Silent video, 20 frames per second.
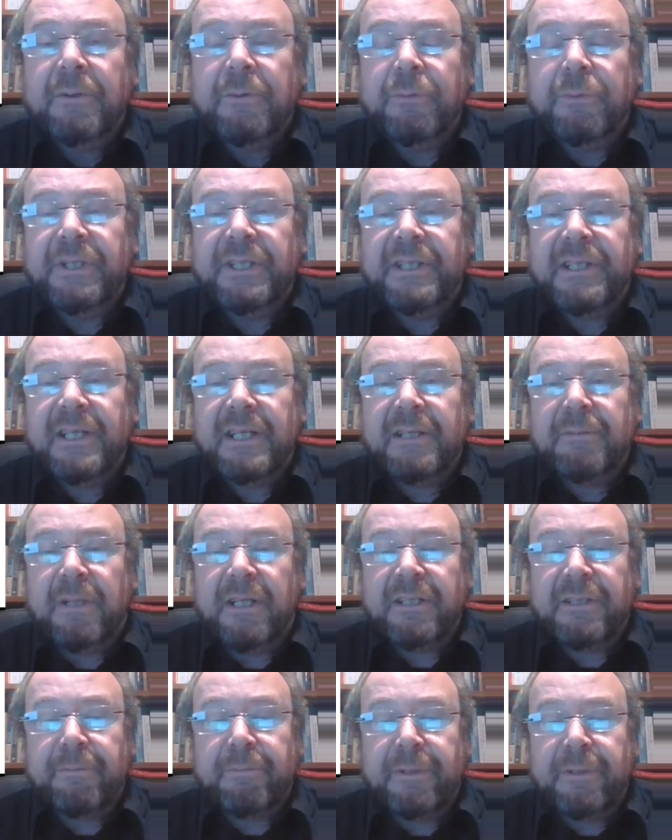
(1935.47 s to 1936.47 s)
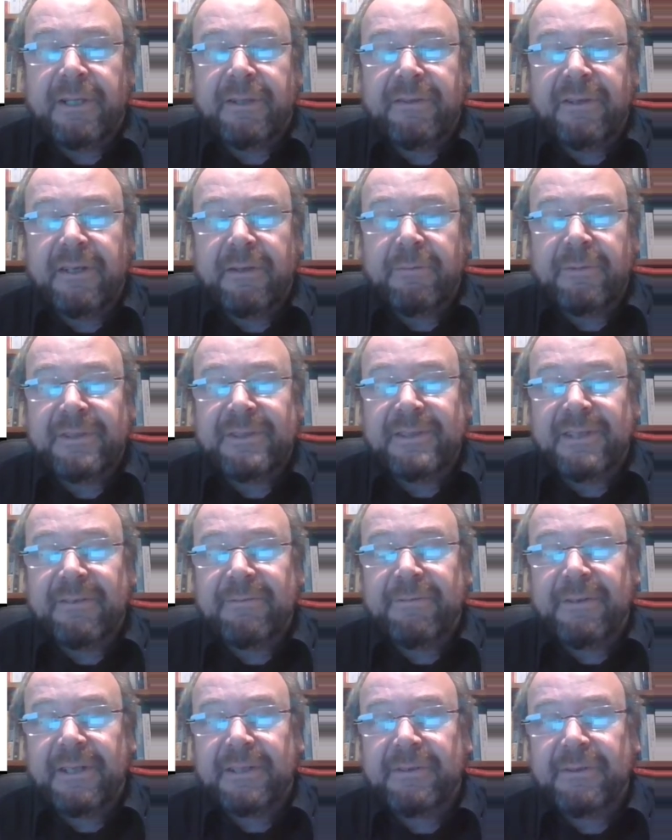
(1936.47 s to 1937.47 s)
we can multiply that with that
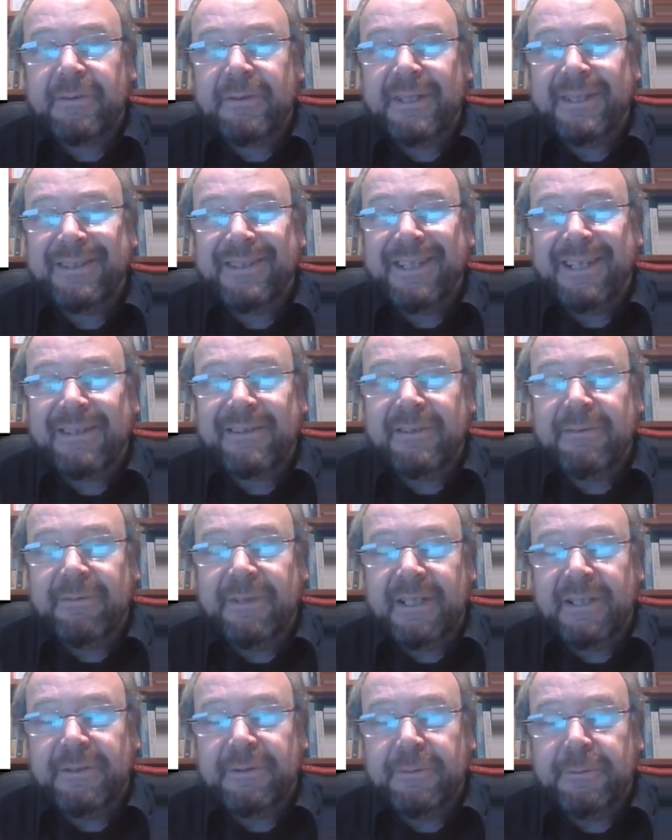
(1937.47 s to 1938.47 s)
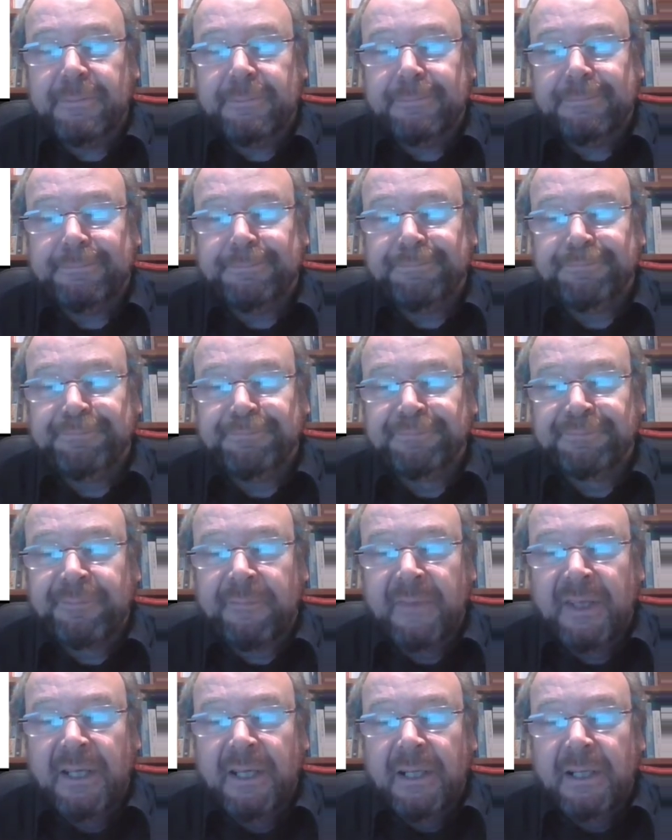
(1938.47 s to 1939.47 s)
factor and get the value.
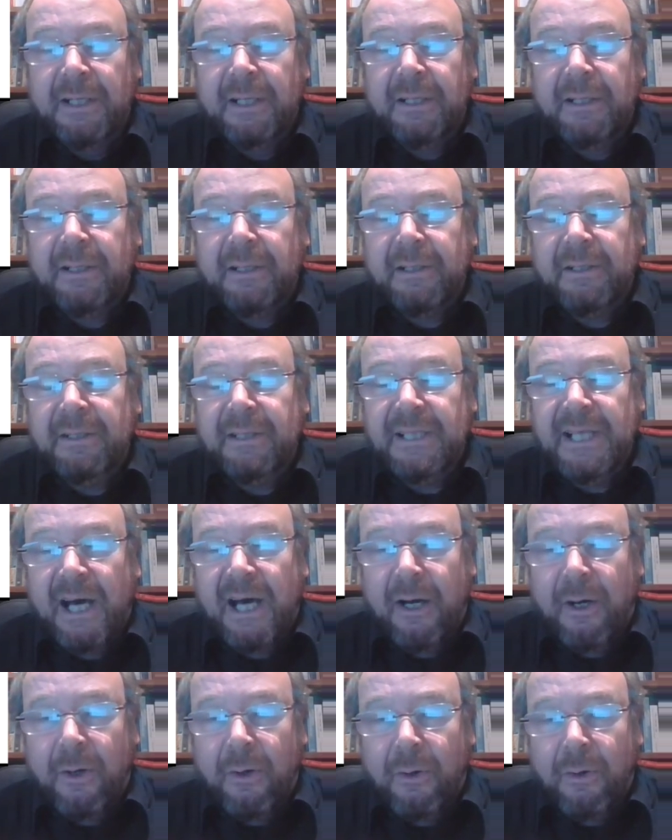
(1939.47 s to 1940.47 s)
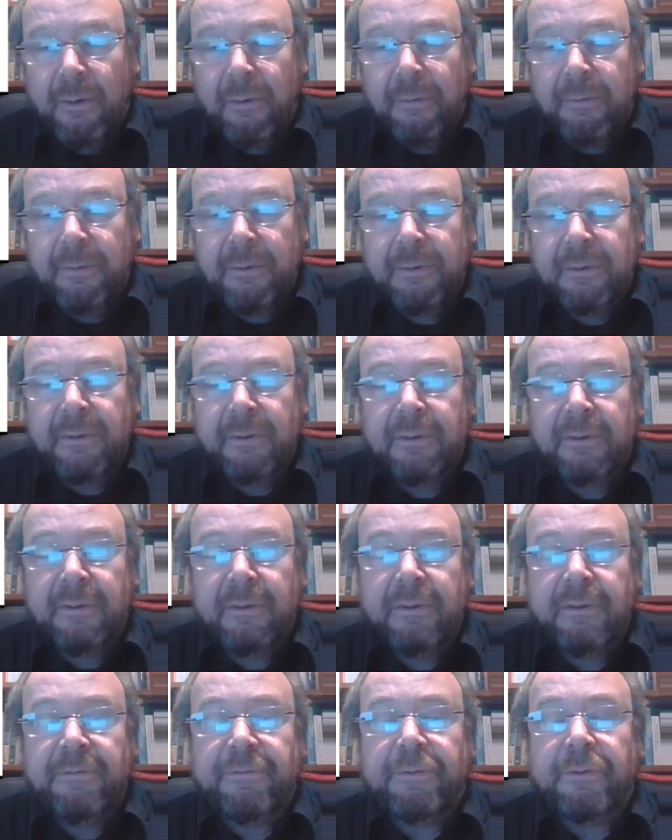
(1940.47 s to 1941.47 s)
Now,
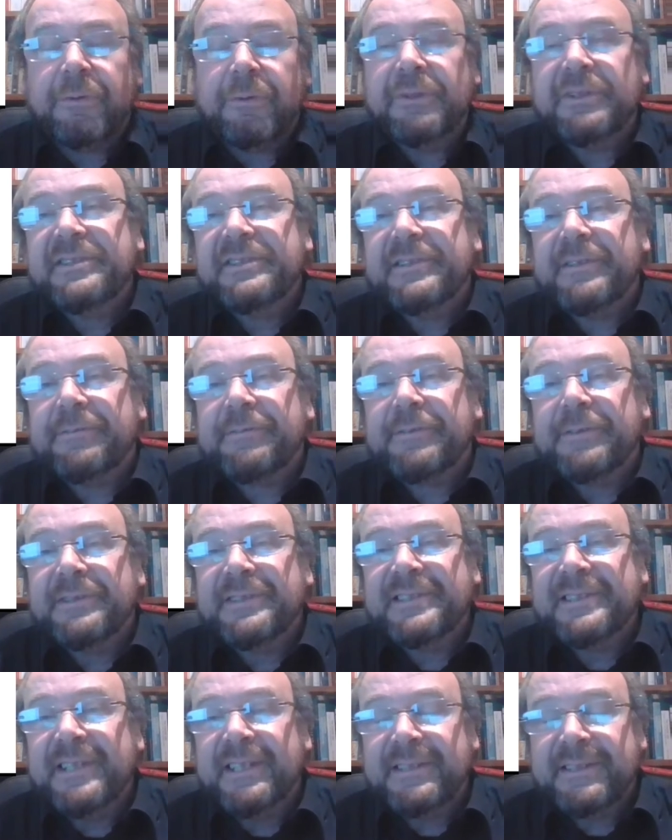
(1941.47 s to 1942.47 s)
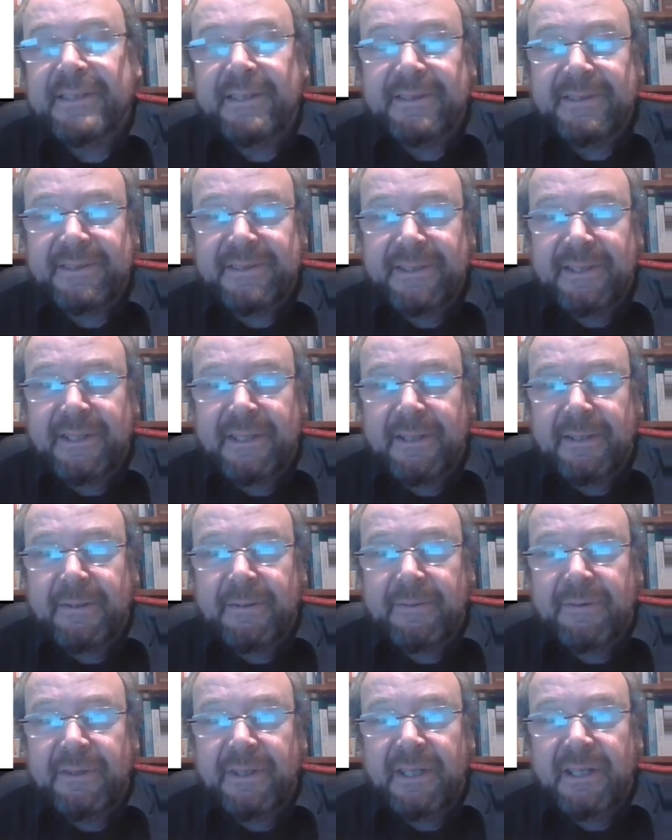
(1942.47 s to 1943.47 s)
for reasons of consistency,
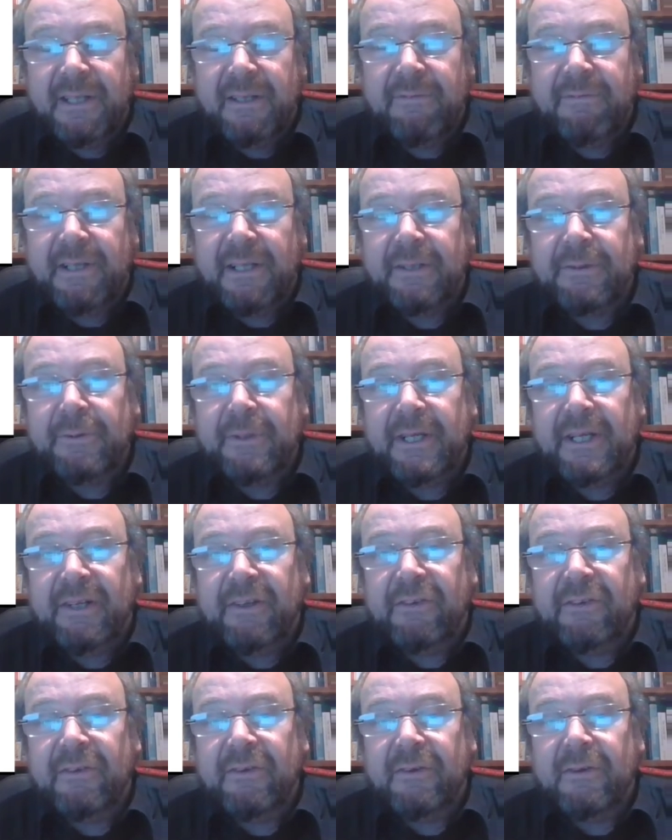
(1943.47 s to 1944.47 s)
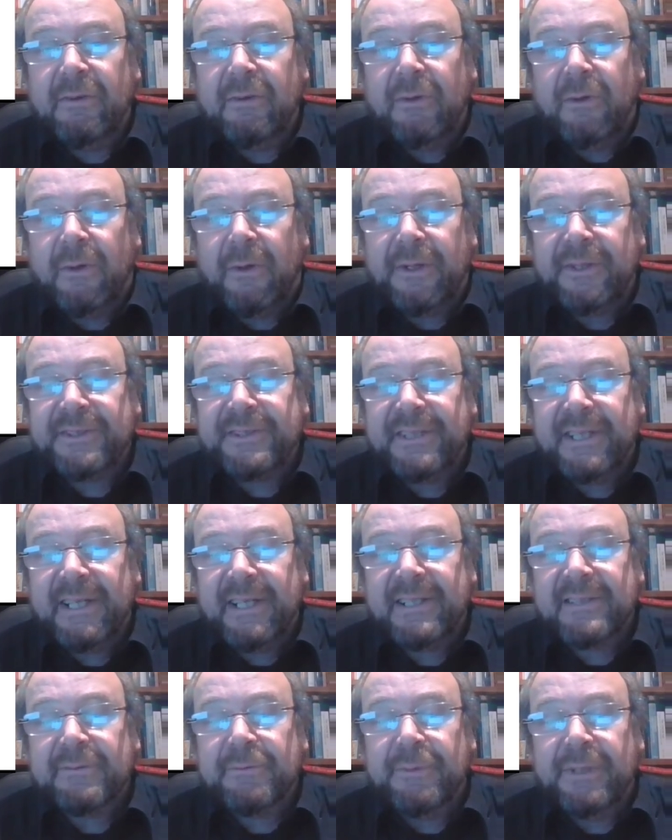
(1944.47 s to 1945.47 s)
the valuation law
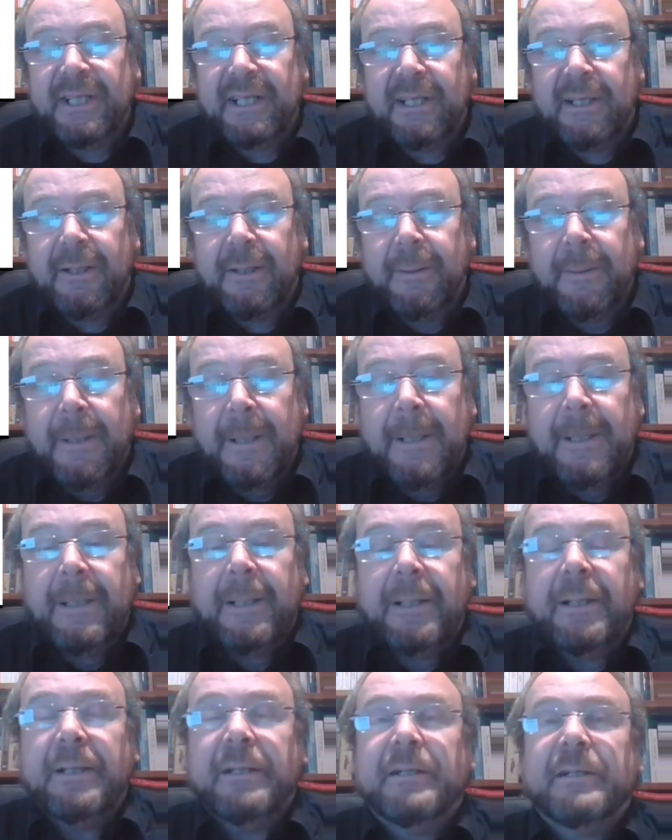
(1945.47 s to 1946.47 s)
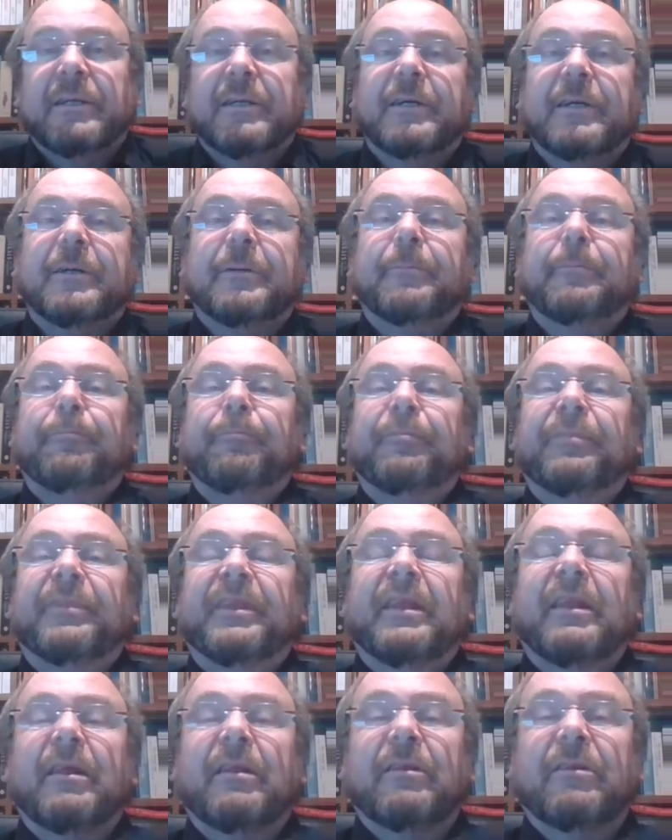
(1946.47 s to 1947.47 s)
says, well,
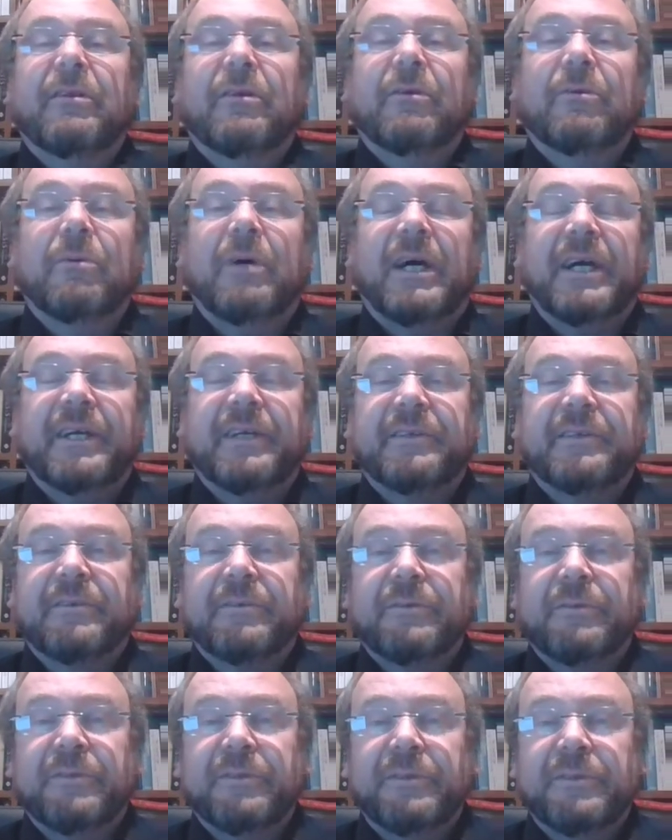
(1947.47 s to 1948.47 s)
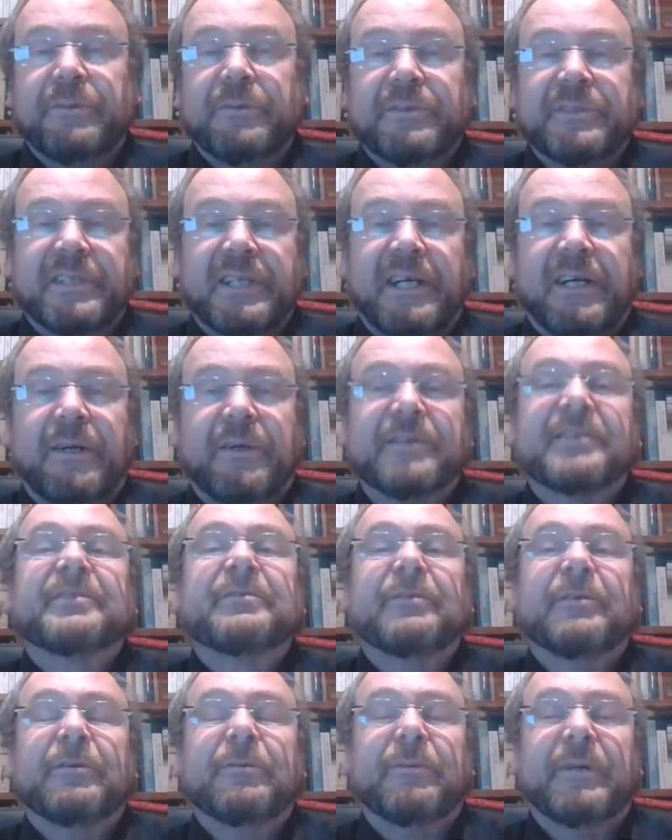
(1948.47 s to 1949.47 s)
the right to use a house
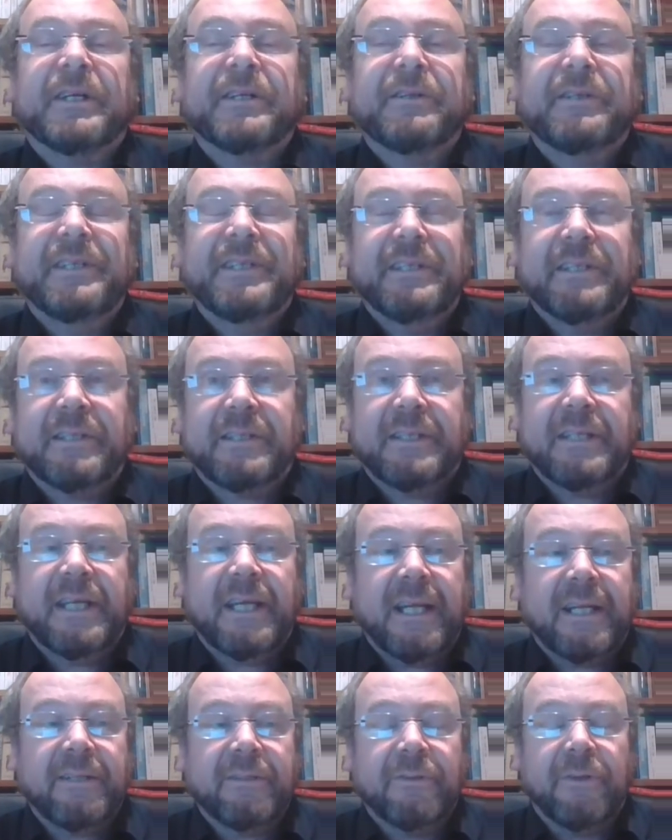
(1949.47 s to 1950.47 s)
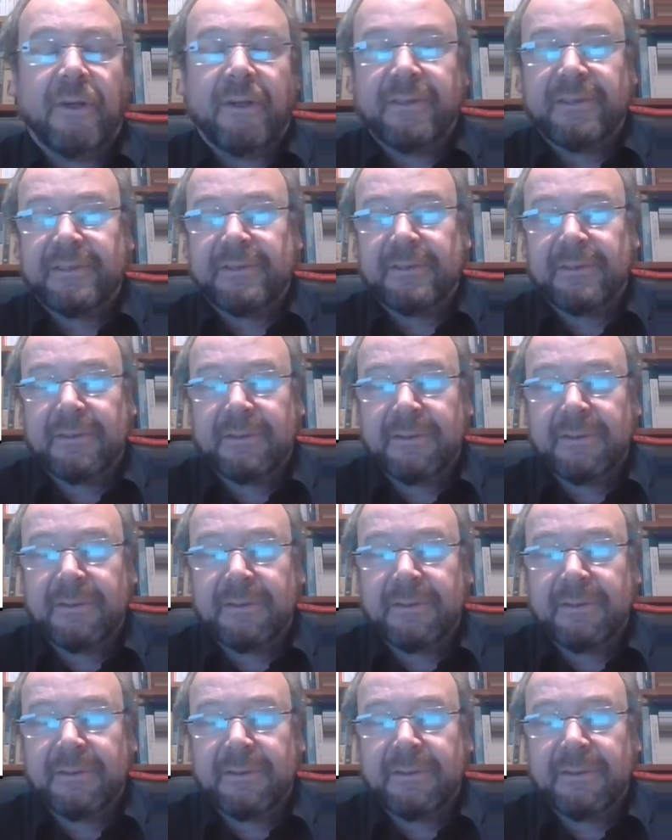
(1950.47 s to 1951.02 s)
for 1 year cannot